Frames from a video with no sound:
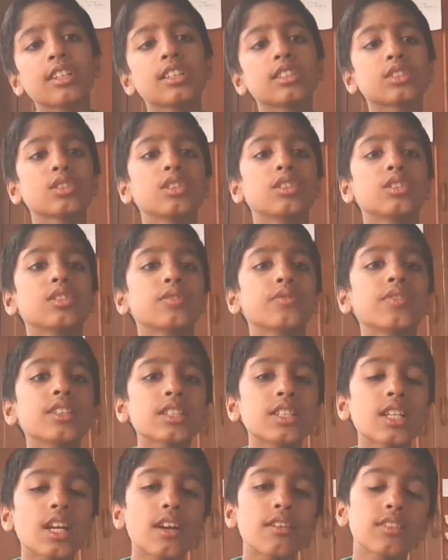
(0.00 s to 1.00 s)
So
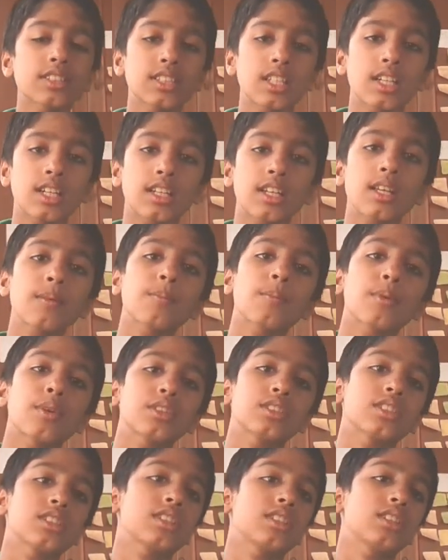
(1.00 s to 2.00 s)
fish have a certain
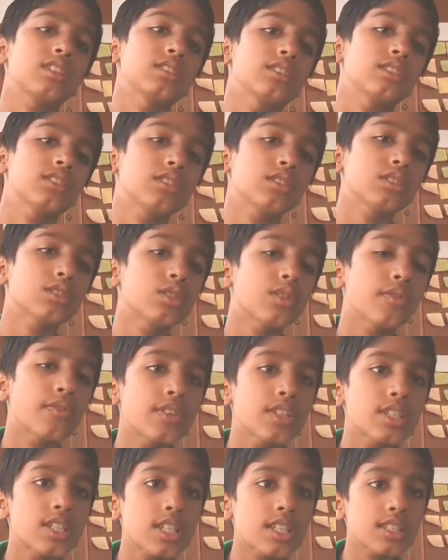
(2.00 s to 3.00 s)
projections. So
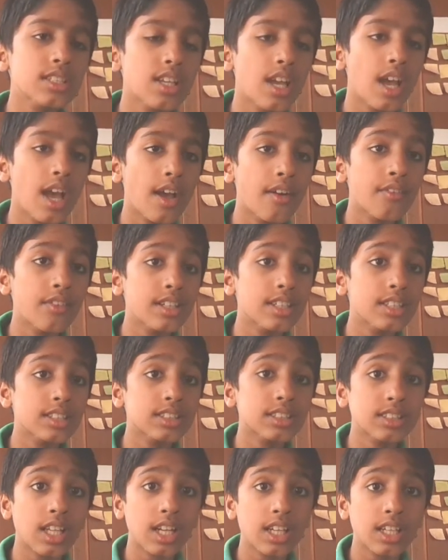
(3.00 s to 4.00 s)
fishes have a
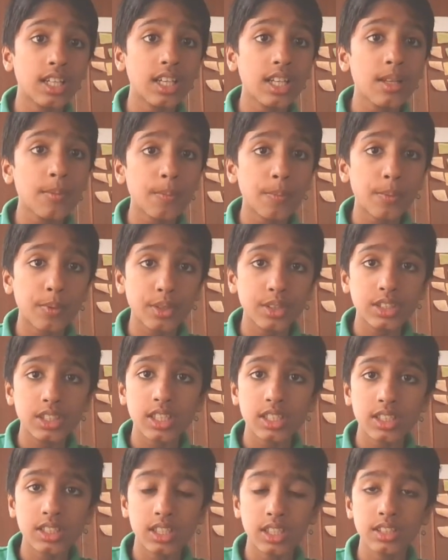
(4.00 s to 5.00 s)
certain
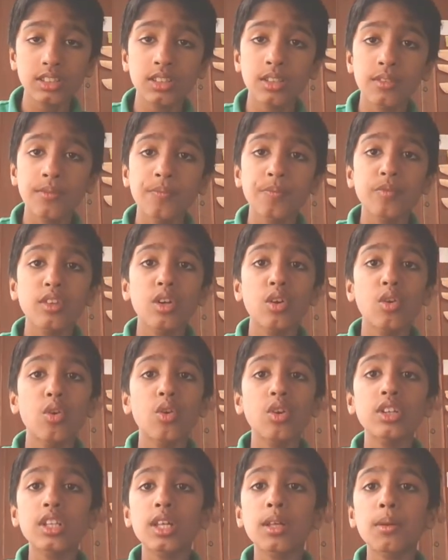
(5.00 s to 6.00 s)
projections
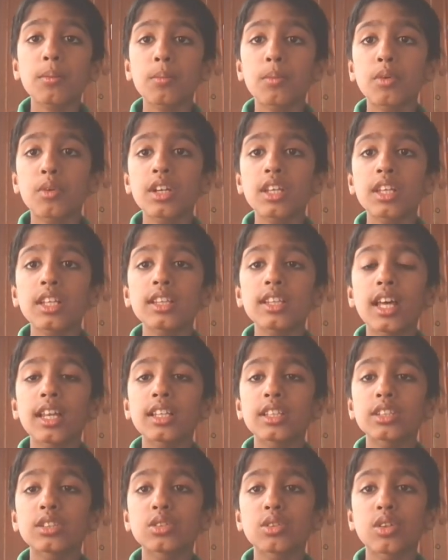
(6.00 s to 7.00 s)
on their body
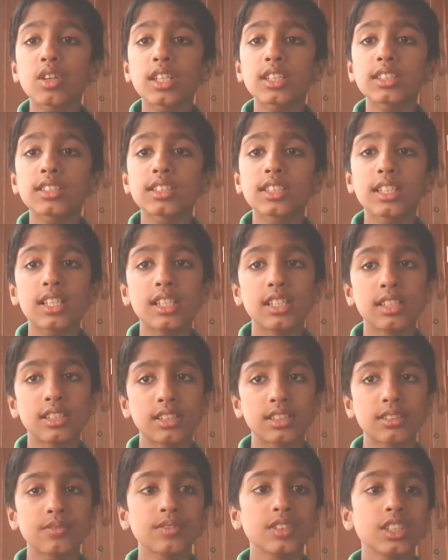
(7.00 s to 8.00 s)
that is known as
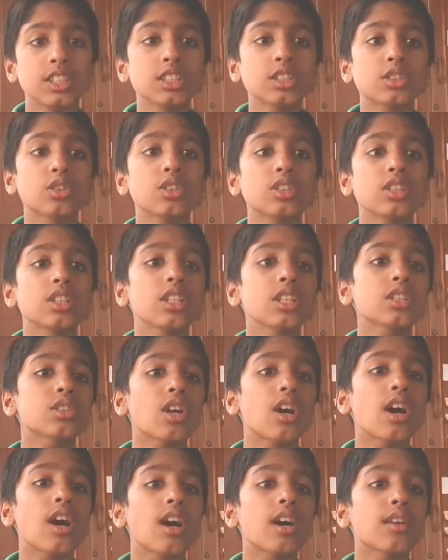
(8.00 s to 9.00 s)
gills. So these
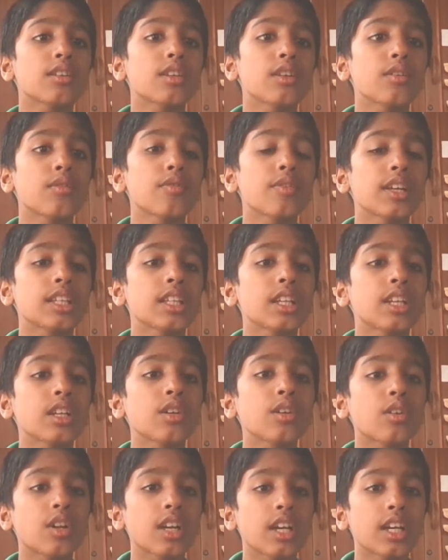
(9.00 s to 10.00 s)
are the
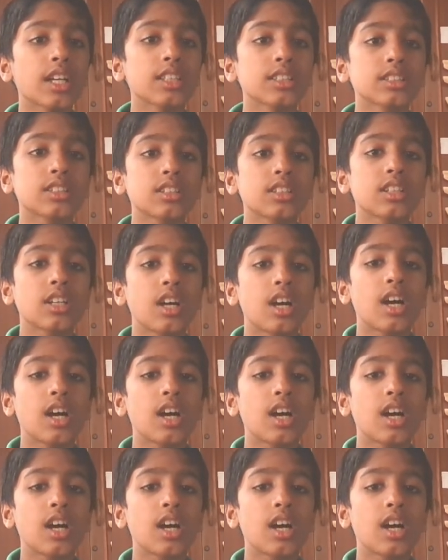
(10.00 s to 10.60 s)
feathery organs.